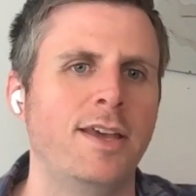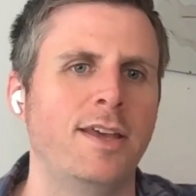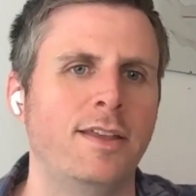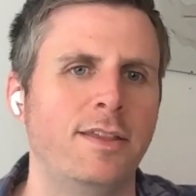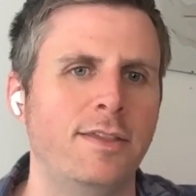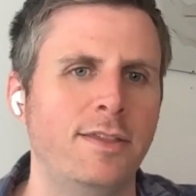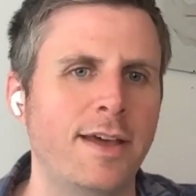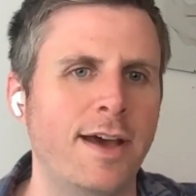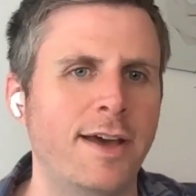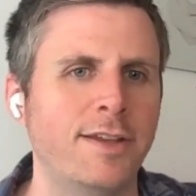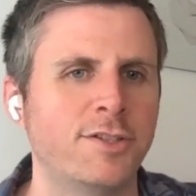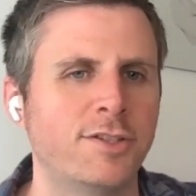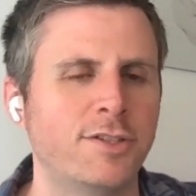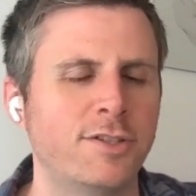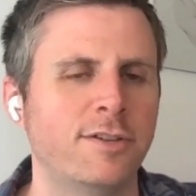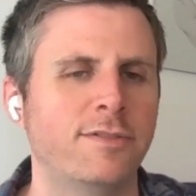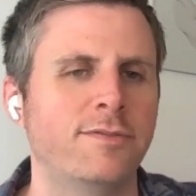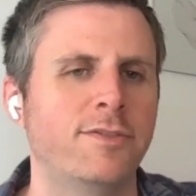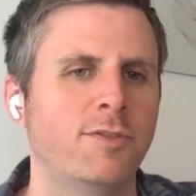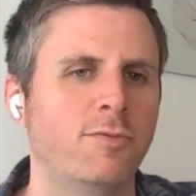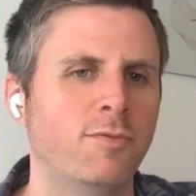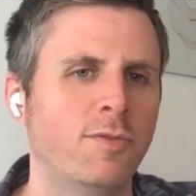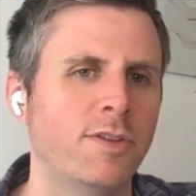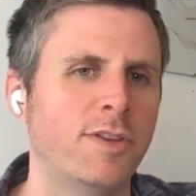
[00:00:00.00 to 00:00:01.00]
That
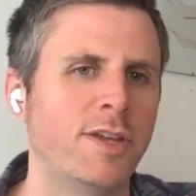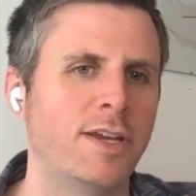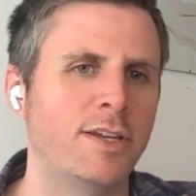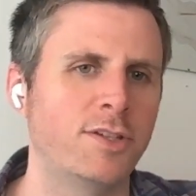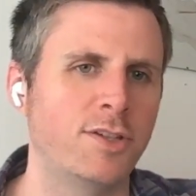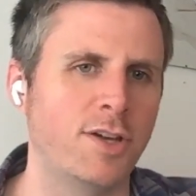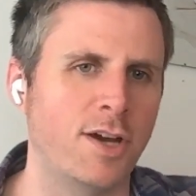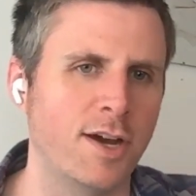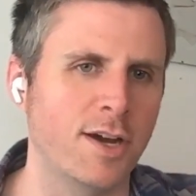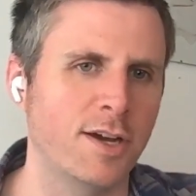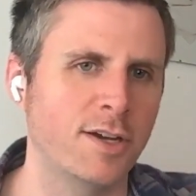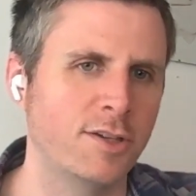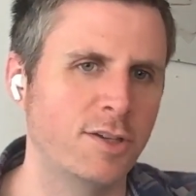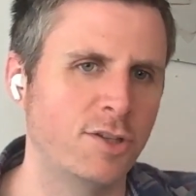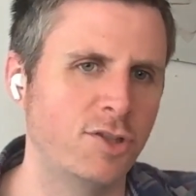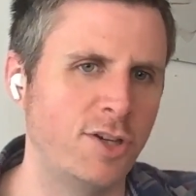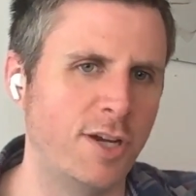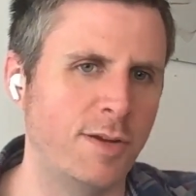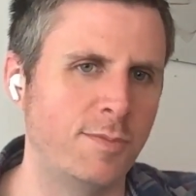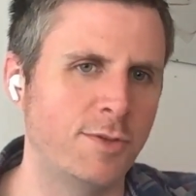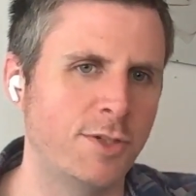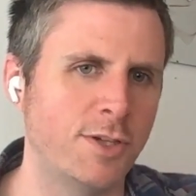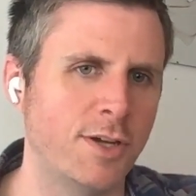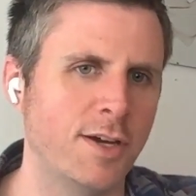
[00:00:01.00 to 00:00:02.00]
server will then talk to
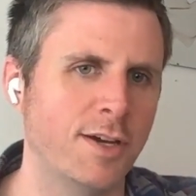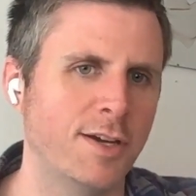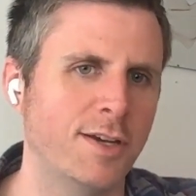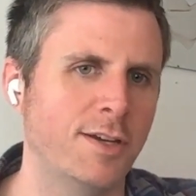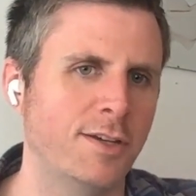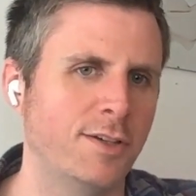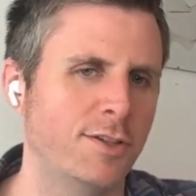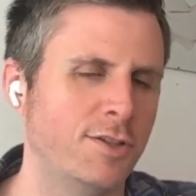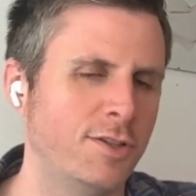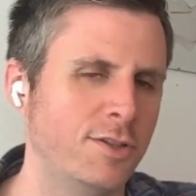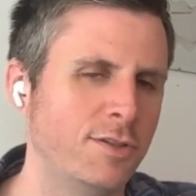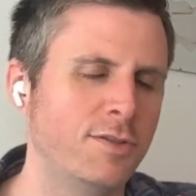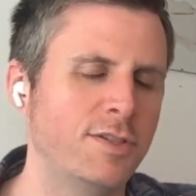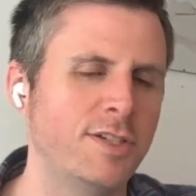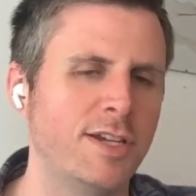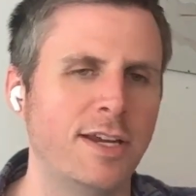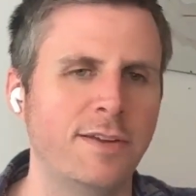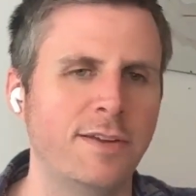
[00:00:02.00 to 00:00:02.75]
Jamsocket to say